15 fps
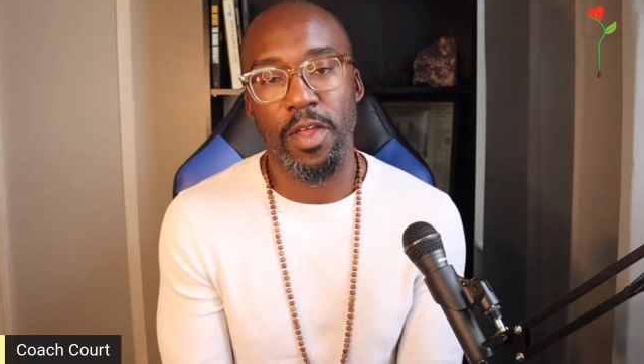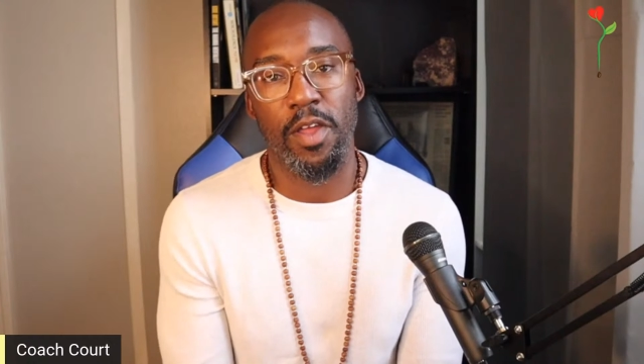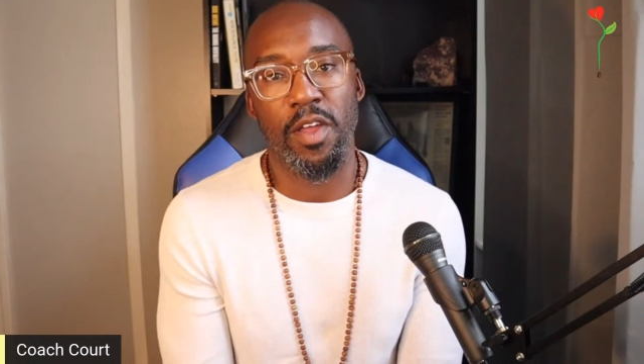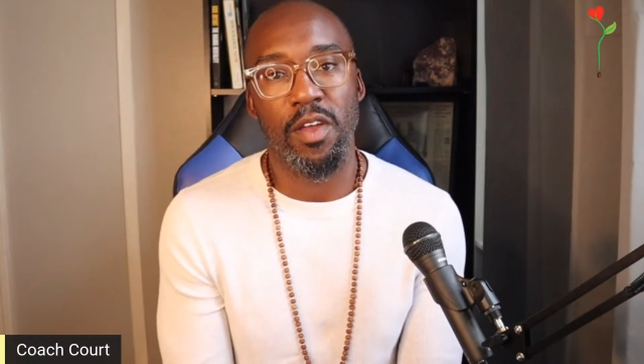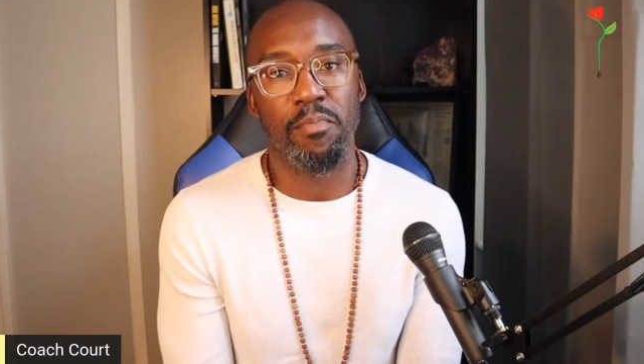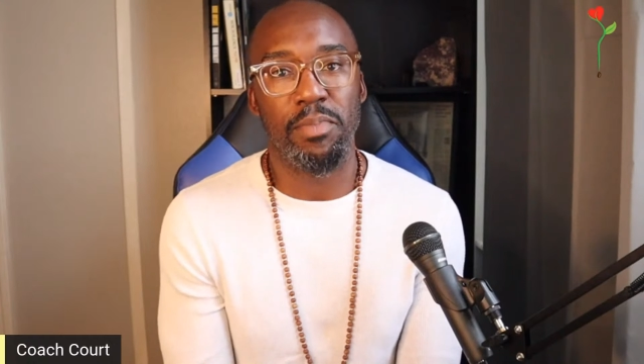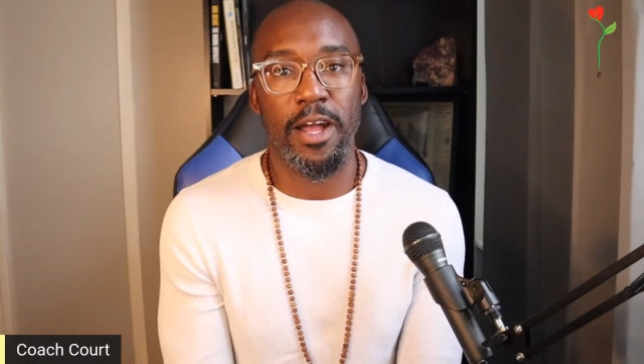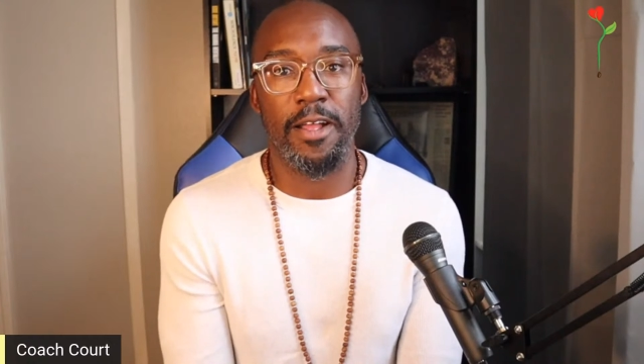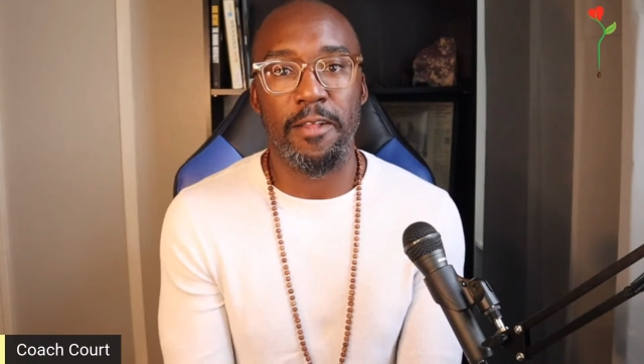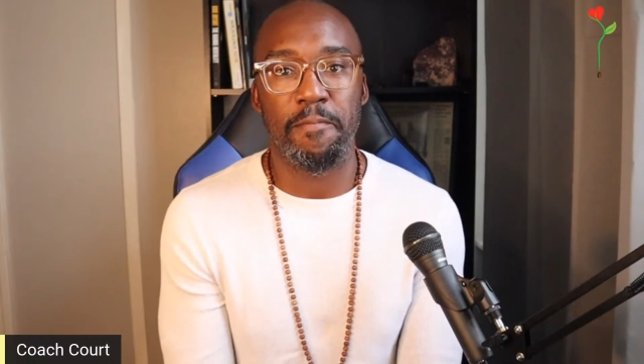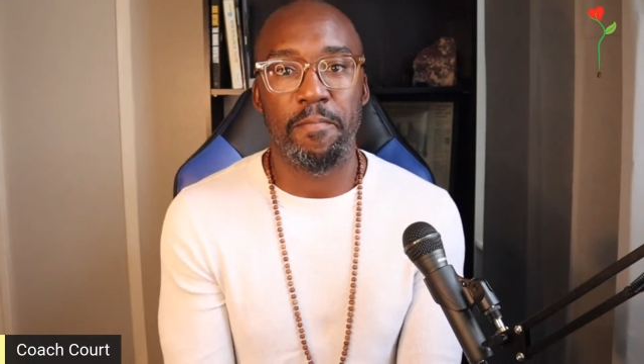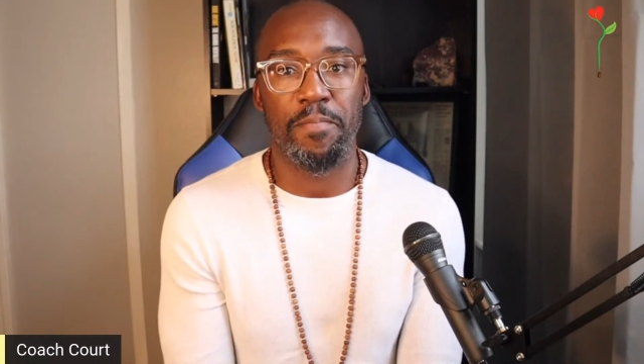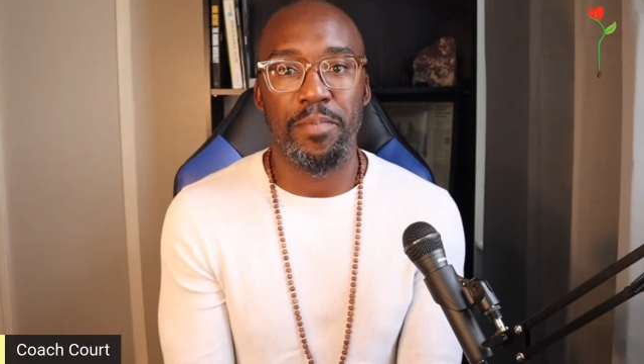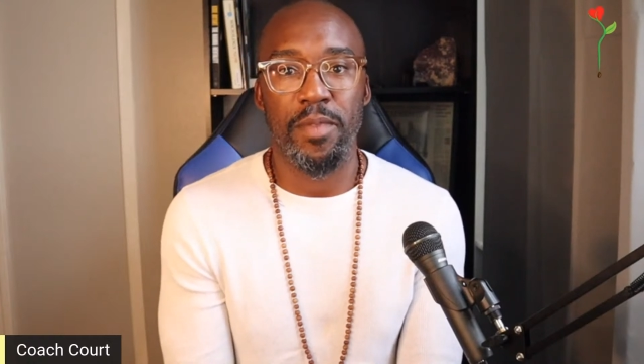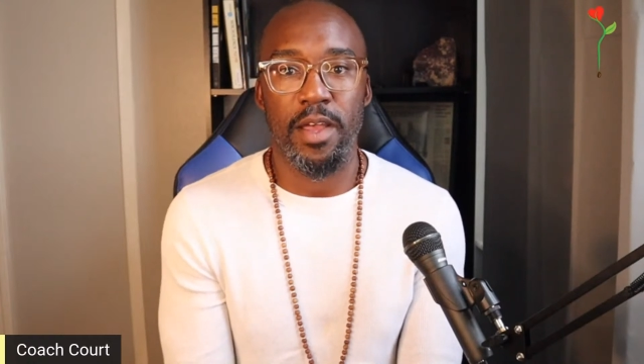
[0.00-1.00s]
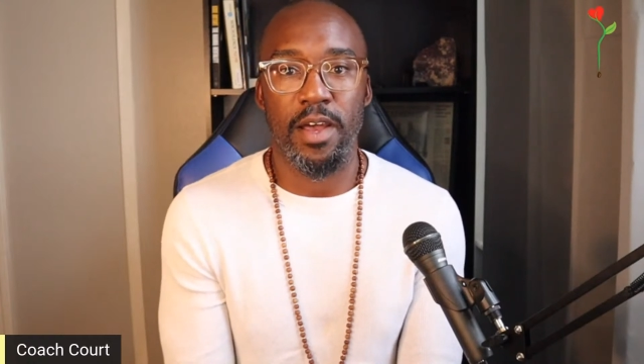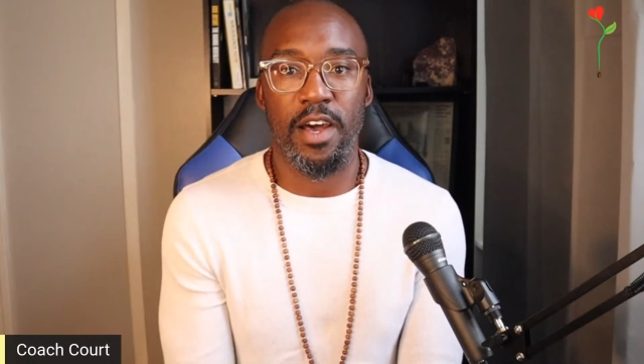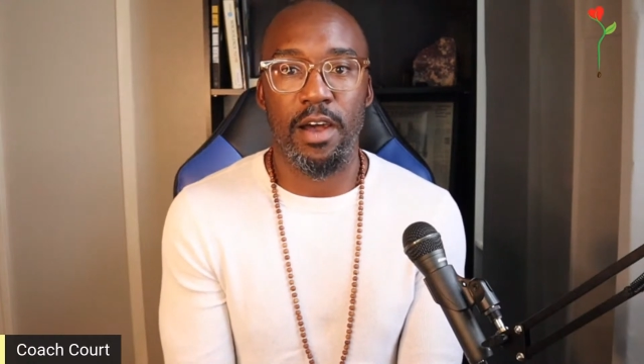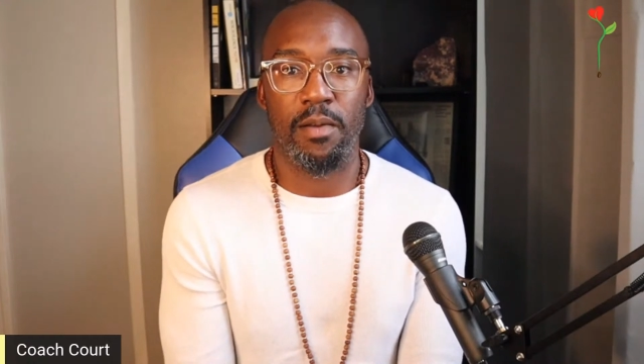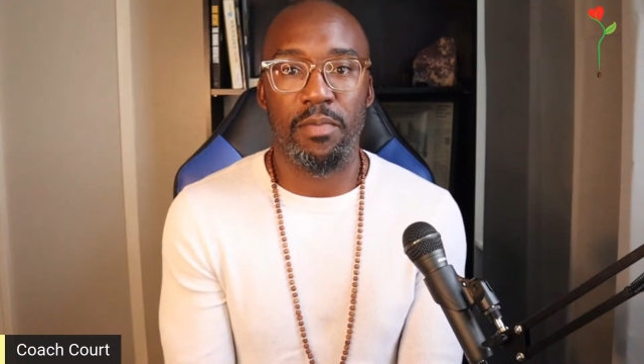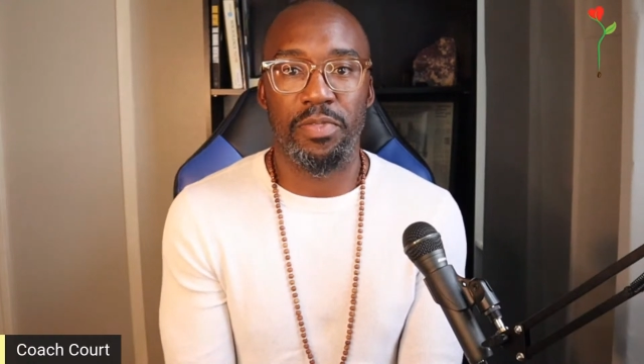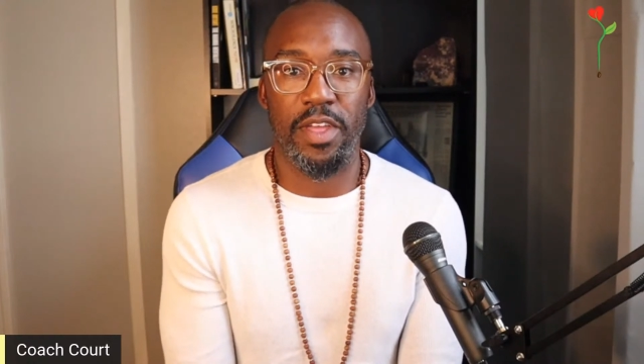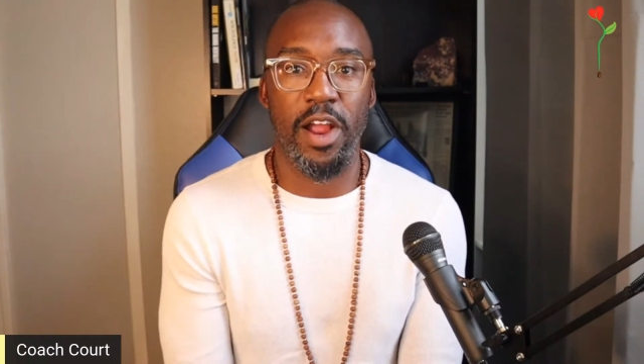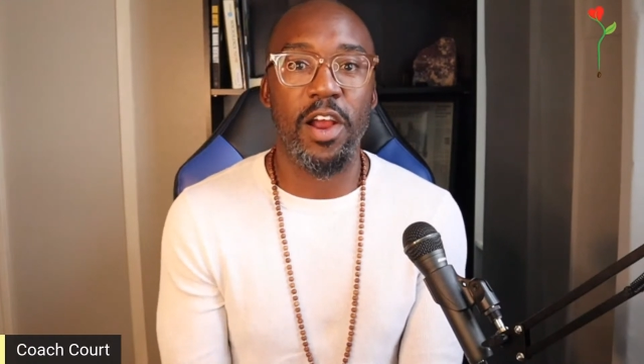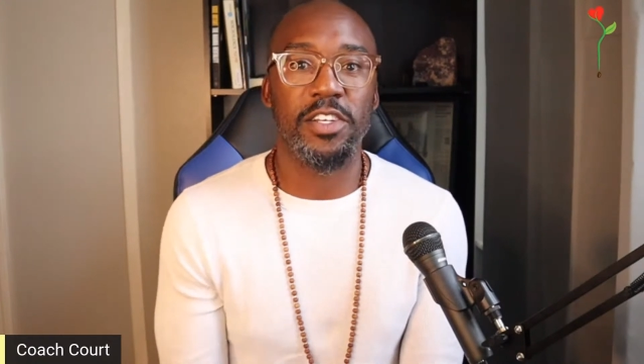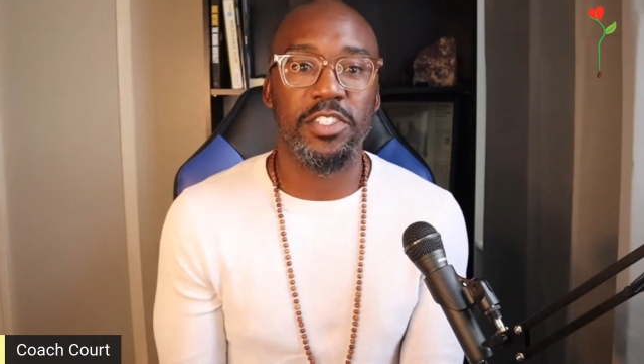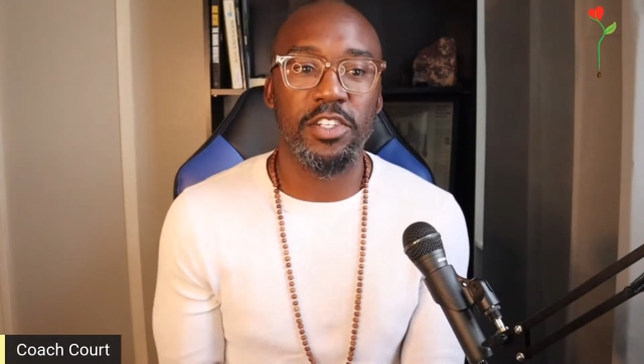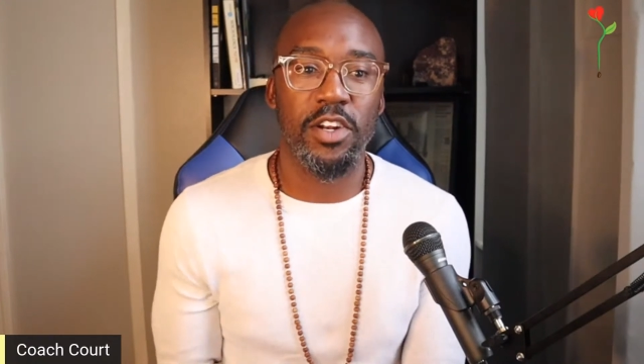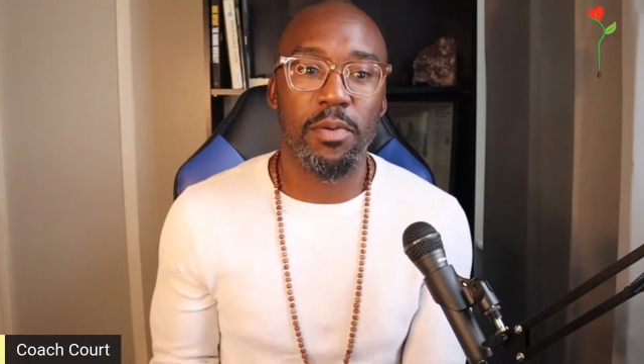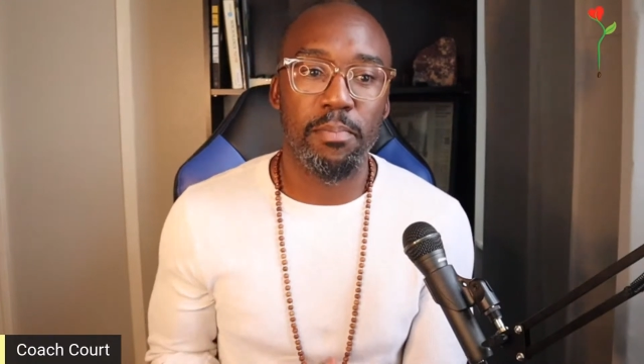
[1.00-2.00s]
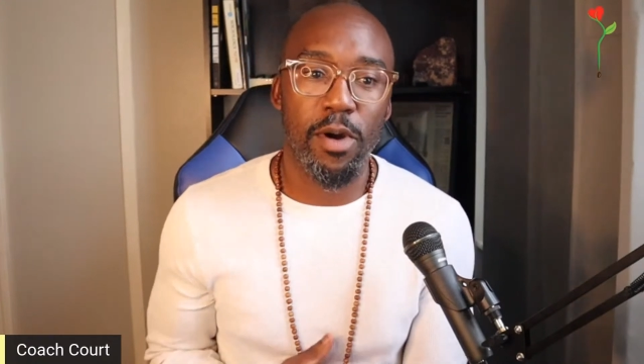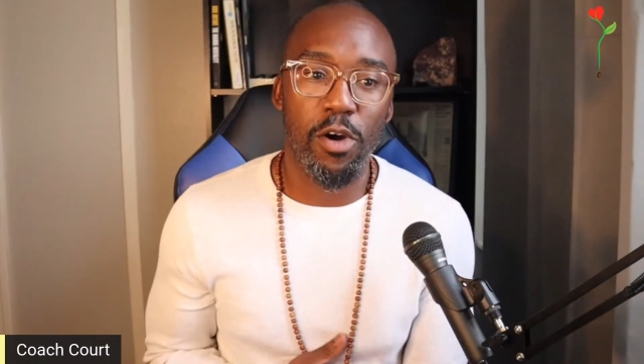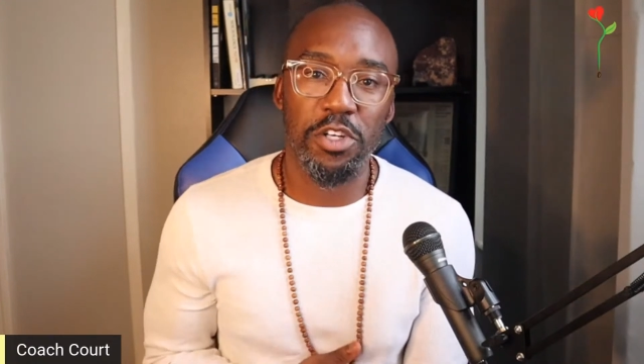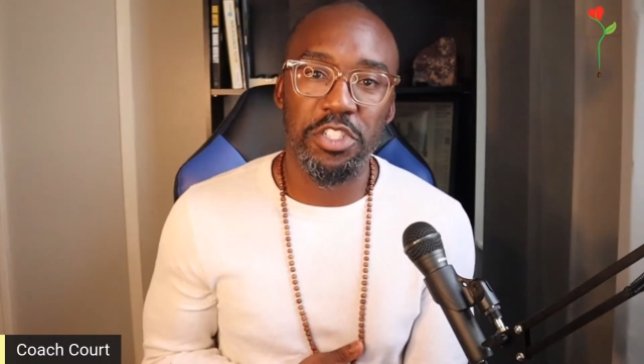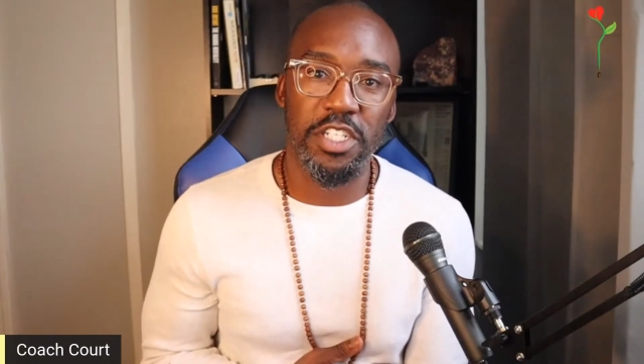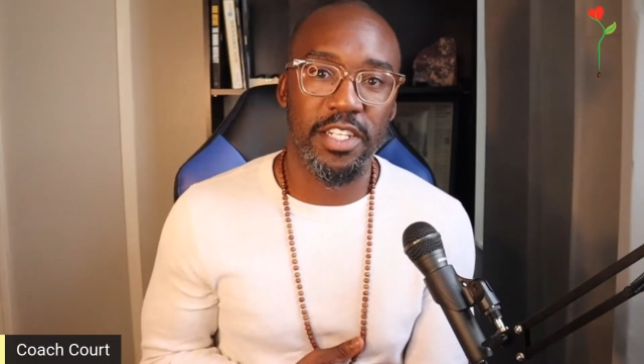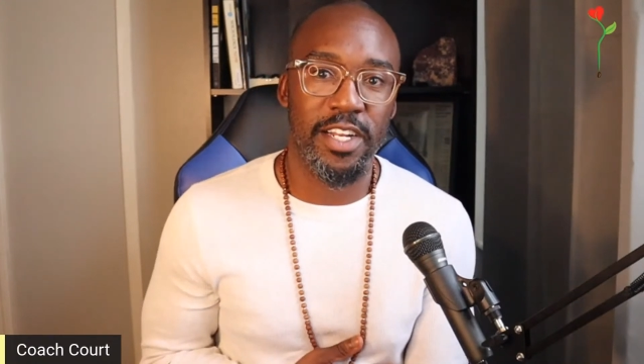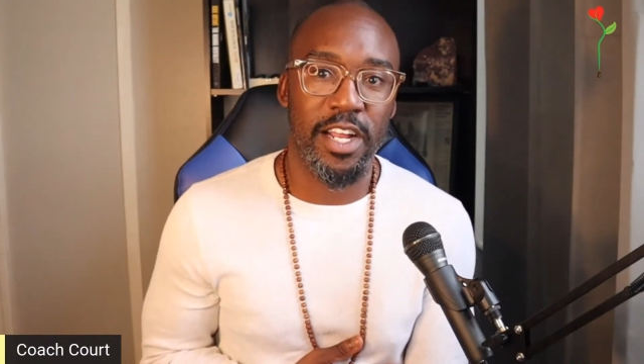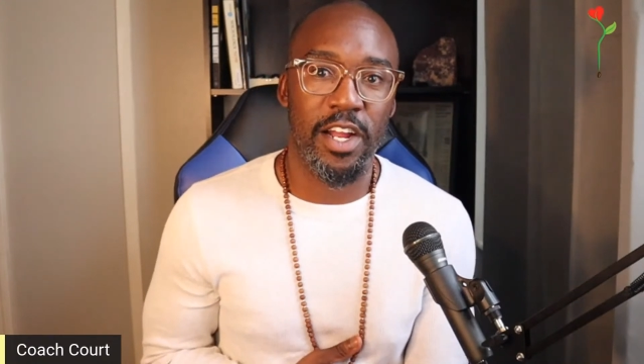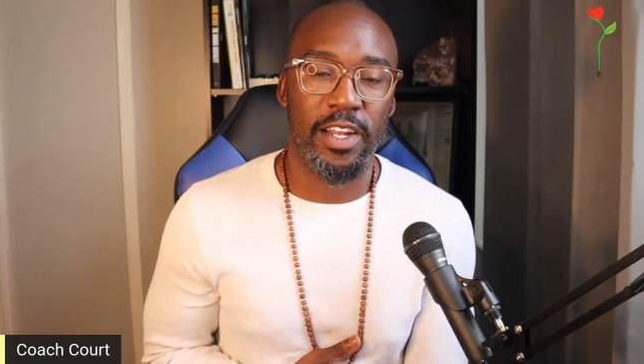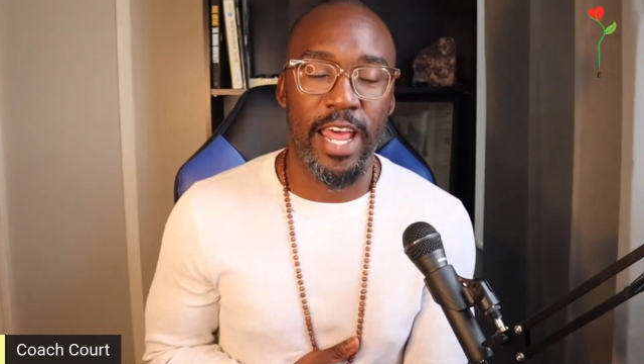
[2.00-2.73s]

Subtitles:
But there's an emotion there.